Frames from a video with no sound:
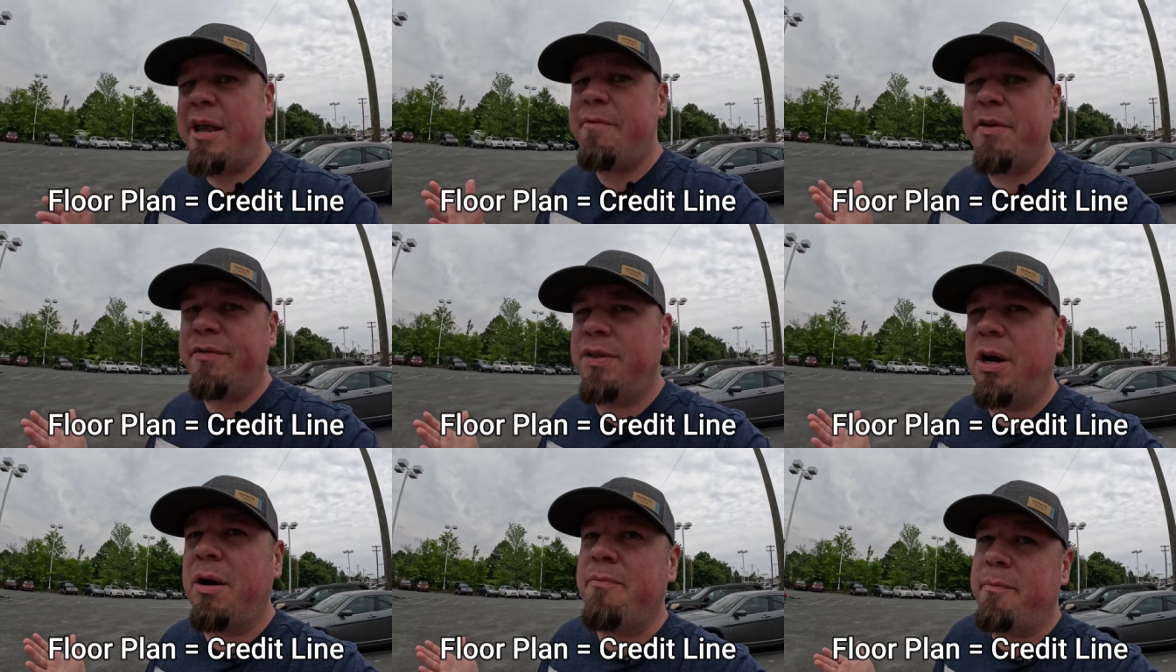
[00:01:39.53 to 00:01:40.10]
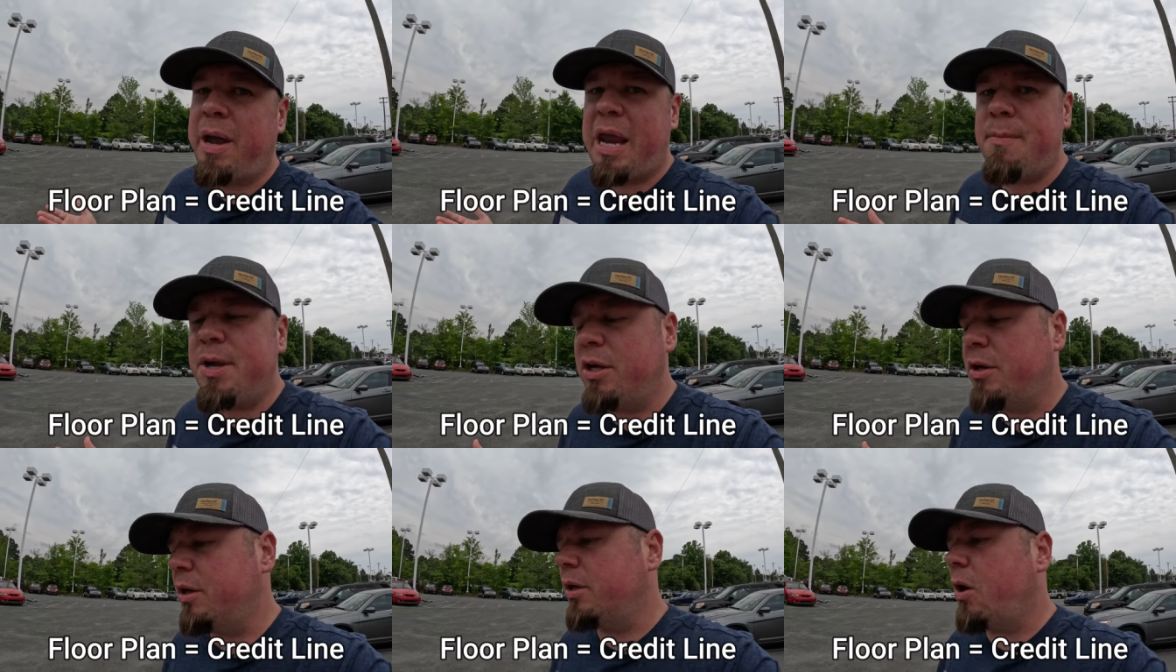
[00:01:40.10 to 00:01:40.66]
even if they may
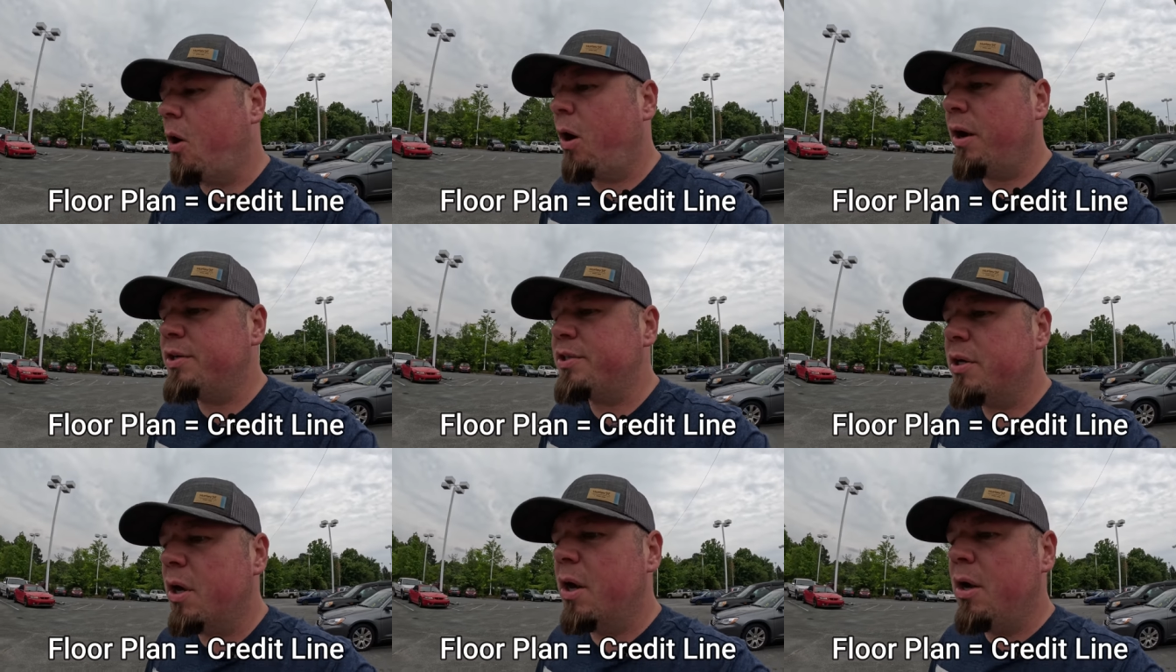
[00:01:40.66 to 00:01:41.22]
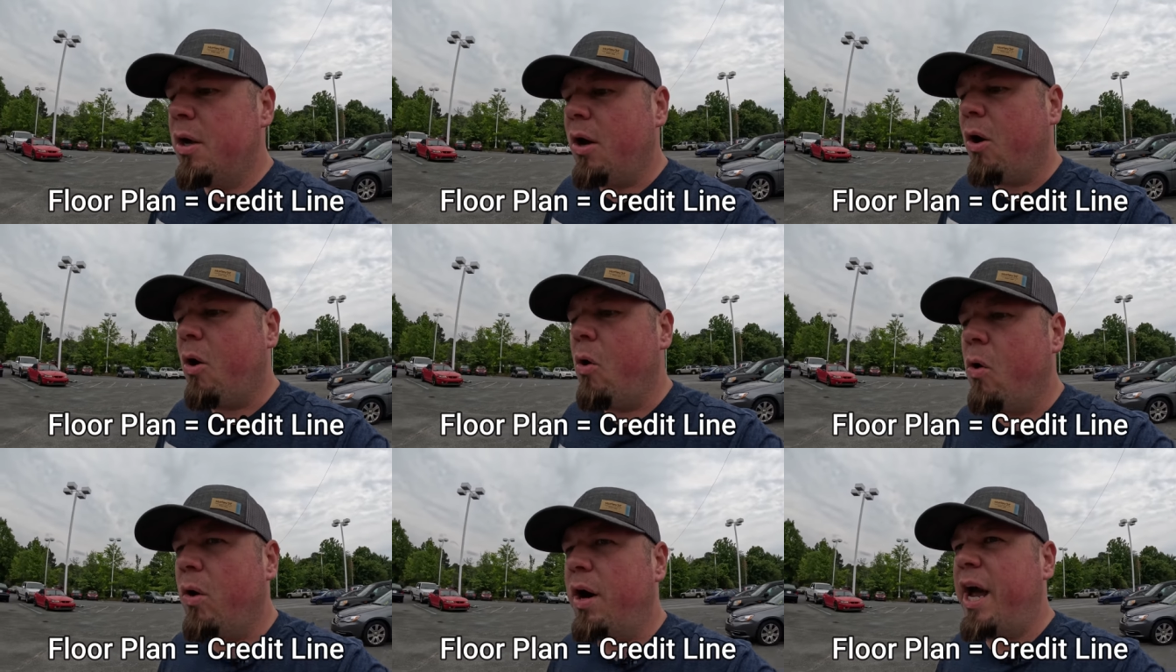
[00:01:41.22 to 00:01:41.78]
be good cars.
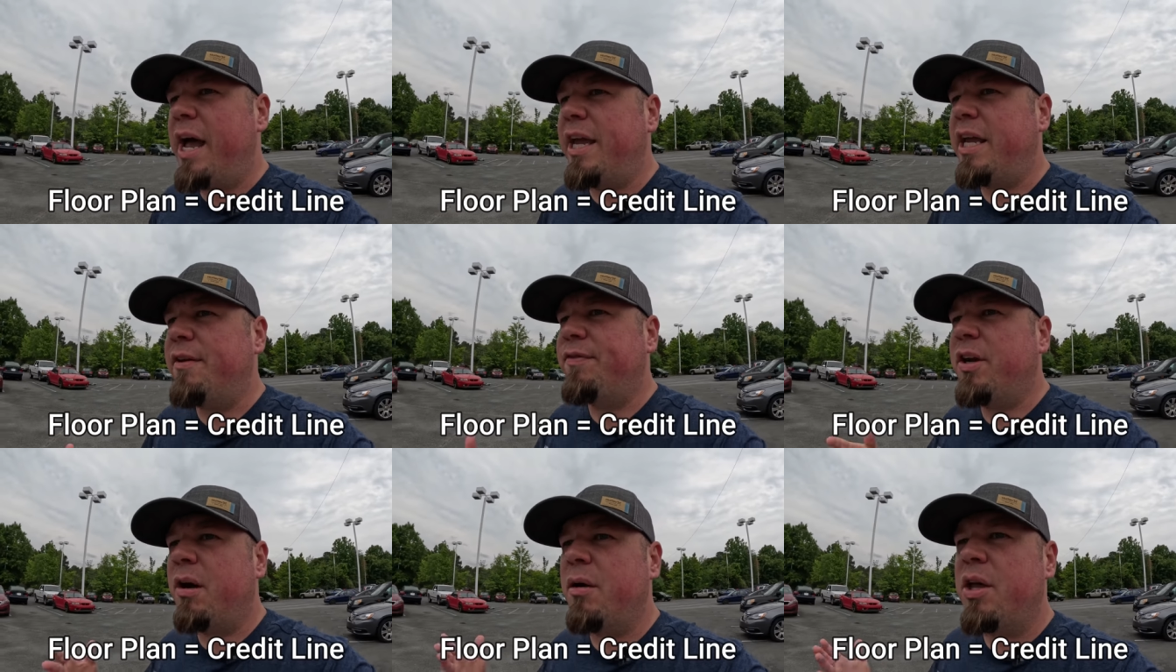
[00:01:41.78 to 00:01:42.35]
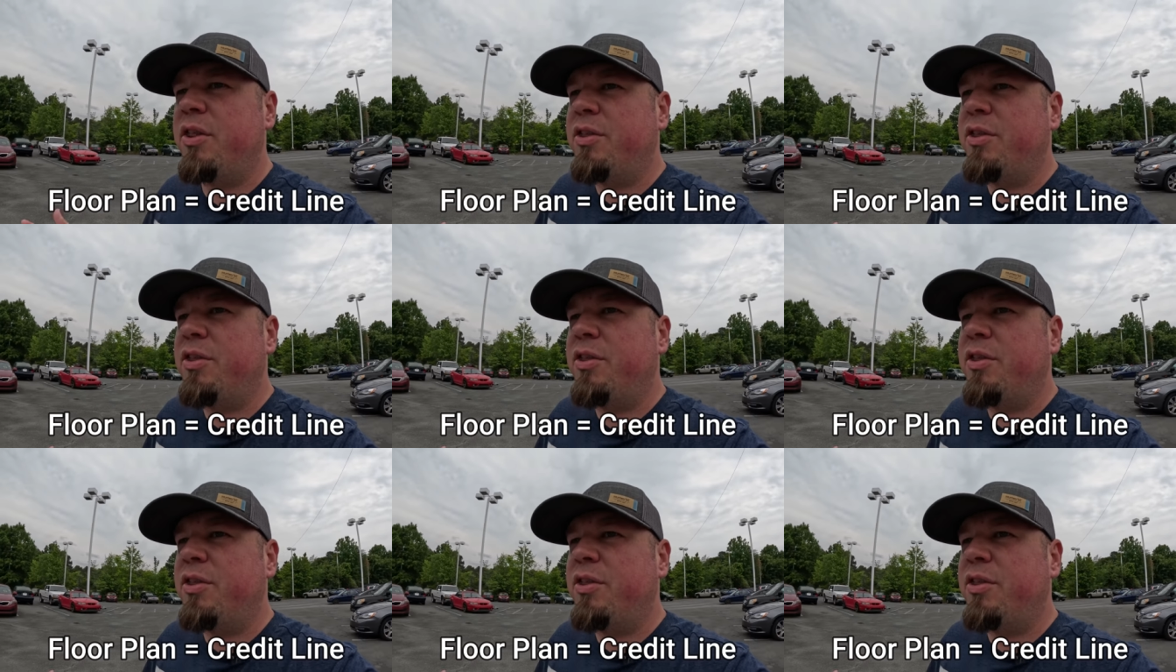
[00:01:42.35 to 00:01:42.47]
Or uh, if they're,